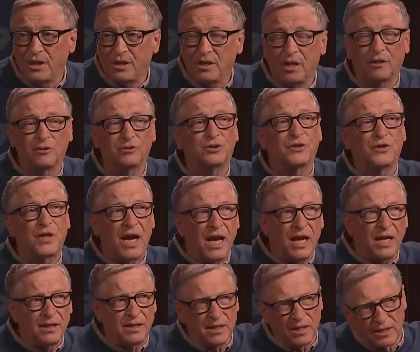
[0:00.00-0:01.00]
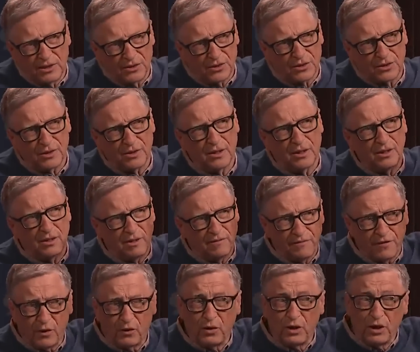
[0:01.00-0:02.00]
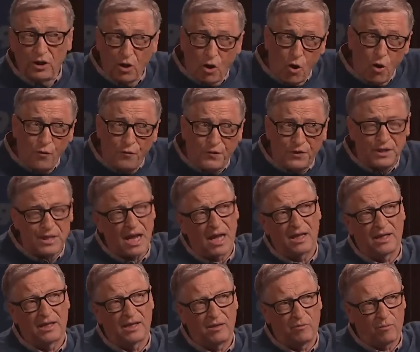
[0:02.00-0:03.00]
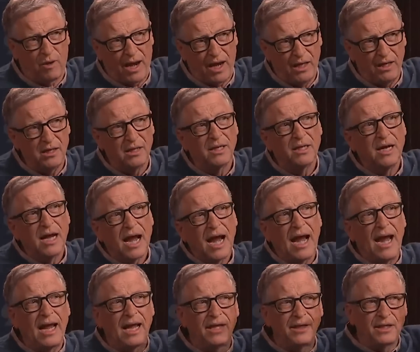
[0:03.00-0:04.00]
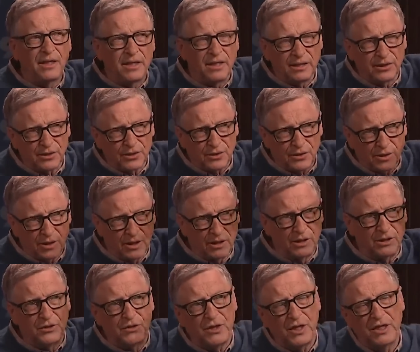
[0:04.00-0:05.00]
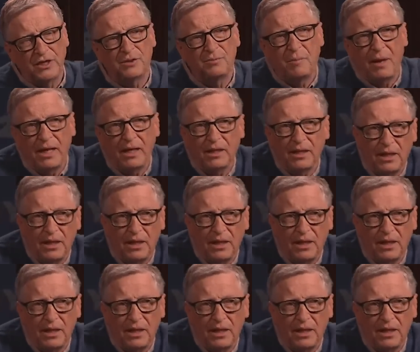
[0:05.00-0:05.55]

Ultimately, we're seeing what looks like catching Bill Gates red-handed. I mean, he's saying at the end of the day,